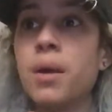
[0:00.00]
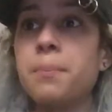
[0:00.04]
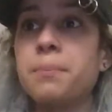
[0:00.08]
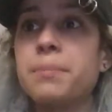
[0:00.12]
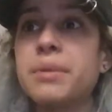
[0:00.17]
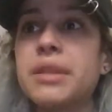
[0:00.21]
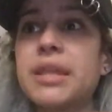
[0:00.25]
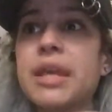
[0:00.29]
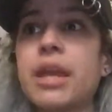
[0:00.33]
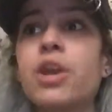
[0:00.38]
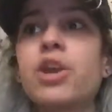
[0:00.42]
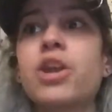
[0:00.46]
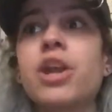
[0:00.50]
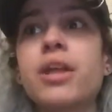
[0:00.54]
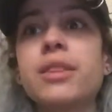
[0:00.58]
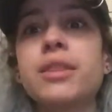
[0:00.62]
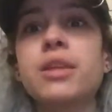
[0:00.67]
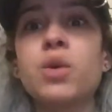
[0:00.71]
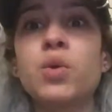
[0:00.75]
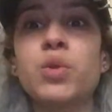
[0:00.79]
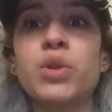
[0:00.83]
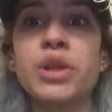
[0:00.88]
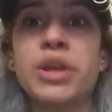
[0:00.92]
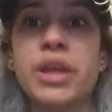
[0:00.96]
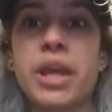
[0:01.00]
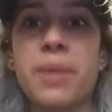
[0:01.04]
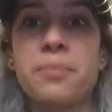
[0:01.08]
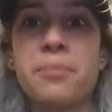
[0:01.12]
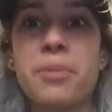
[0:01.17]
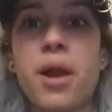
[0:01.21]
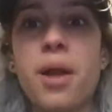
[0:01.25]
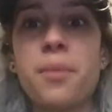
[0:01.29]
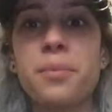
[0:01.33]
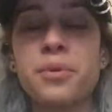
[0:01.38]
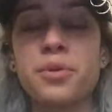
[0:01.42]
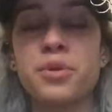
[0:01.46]
But they are not the only
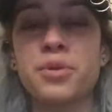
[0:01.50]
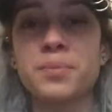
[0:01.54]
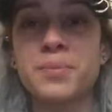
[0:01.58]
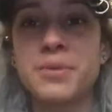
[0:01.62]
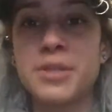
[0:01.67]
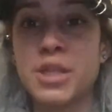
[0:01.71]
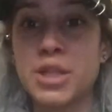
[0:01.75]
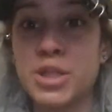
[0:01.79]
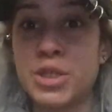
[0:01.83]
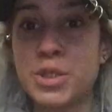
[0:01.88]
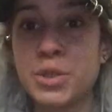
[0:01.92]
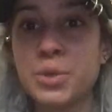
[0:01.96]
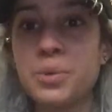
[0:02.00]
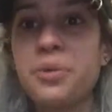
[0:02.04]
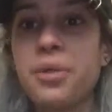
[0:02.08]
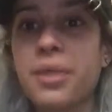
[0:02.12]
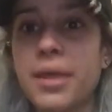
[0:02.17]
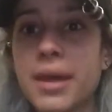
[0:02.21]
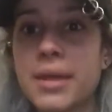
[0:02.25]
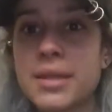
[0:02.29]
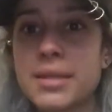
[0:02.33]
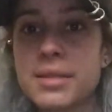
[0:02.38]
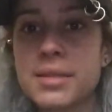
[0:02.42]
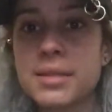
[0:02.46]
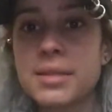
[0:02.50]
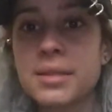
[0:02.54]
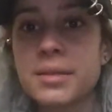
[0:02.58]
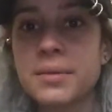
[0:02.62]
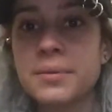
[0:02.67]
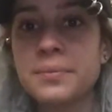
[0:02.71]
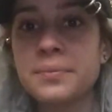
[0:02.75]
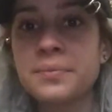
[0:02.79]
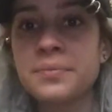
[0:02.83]
K-pop group to do this.